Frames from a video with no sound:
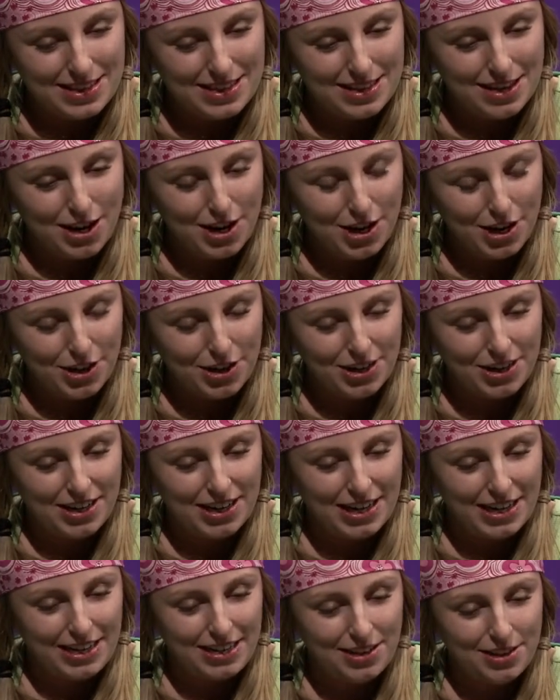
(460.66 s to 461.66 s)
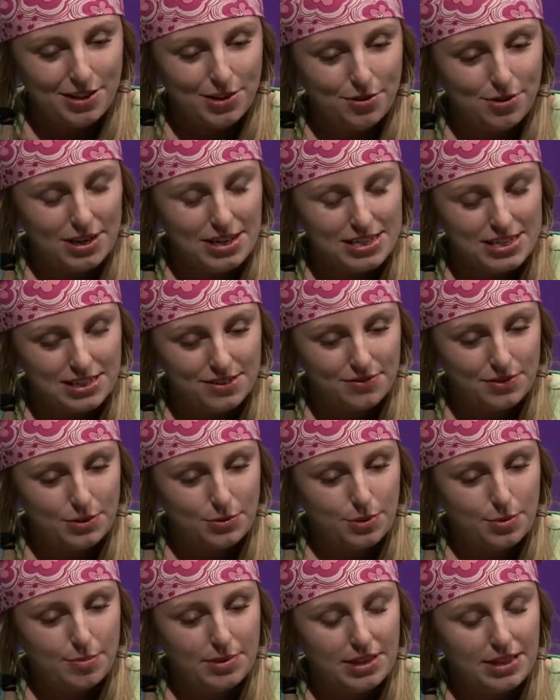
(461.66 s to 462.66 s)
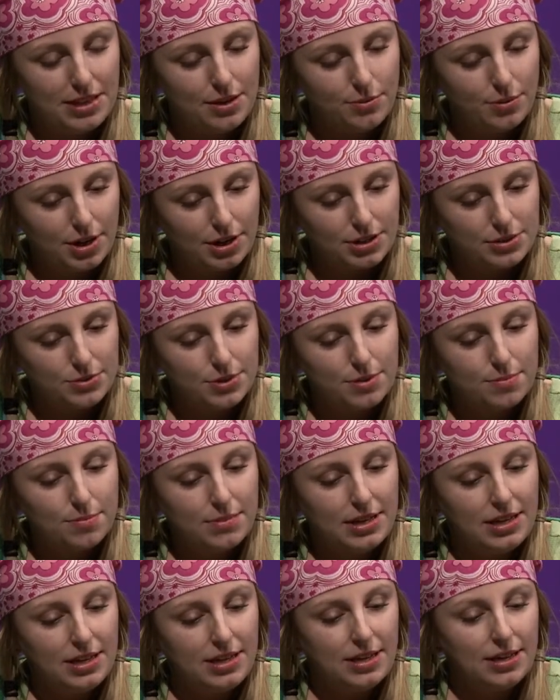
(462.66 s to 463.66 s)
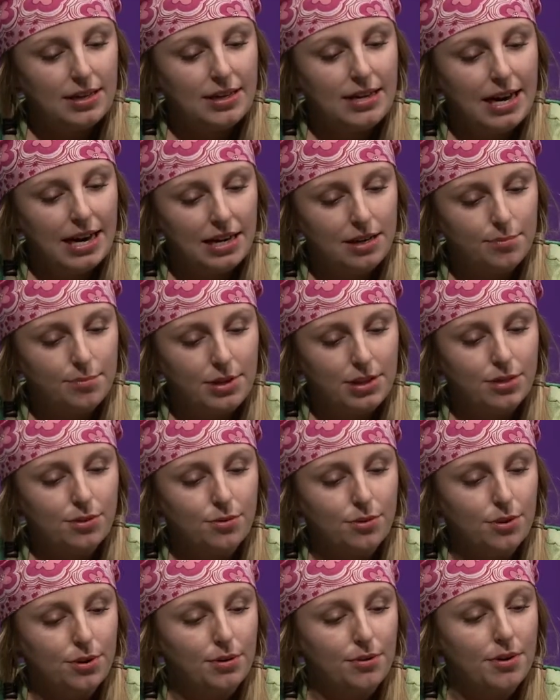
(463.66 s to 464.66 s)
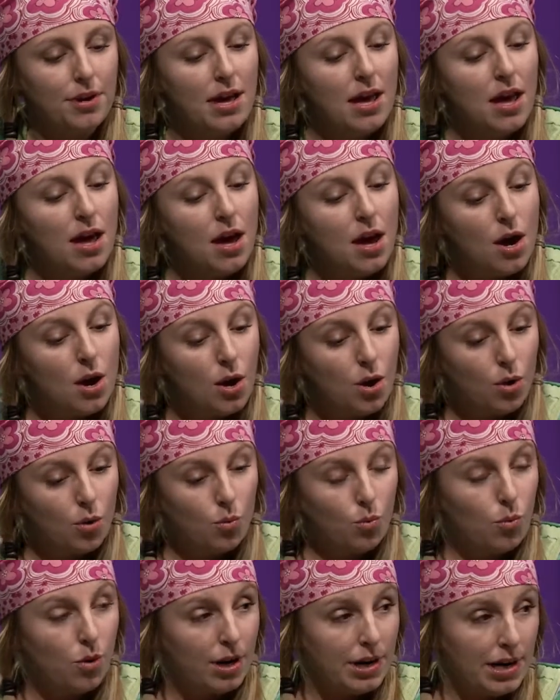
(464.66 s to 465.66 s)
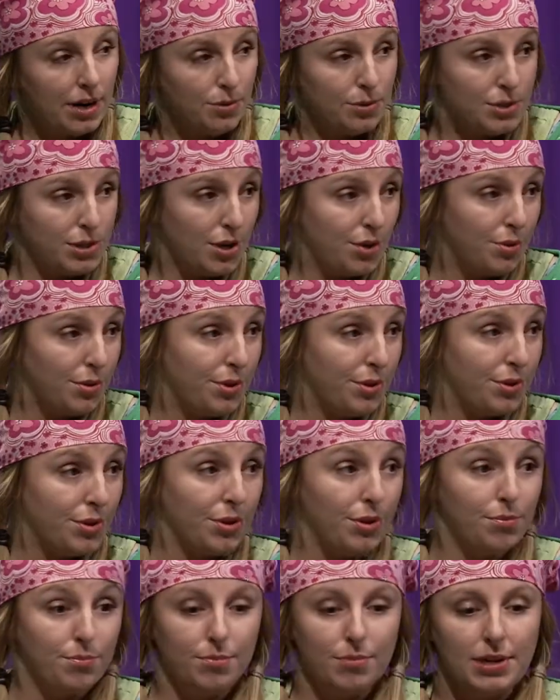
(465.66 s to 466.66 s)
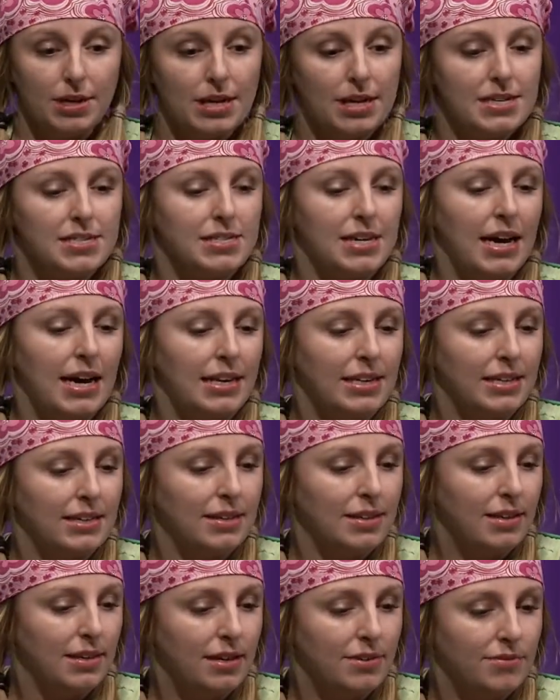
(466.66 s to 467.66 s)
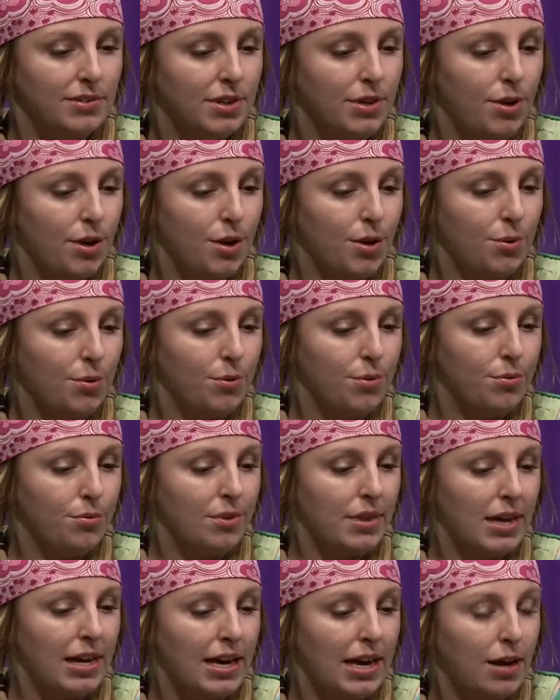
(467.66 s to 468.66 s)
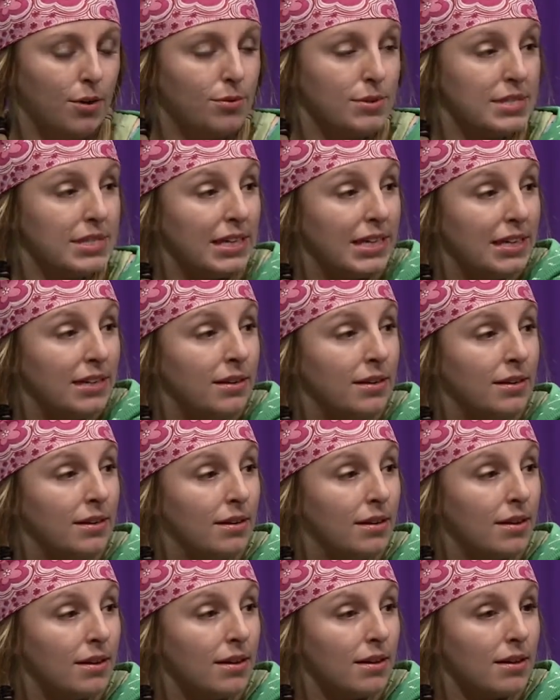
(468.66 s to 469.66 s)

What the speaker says: her and the rest of the women that worked with me guided me through what I was going through, because I didn't even know that I was in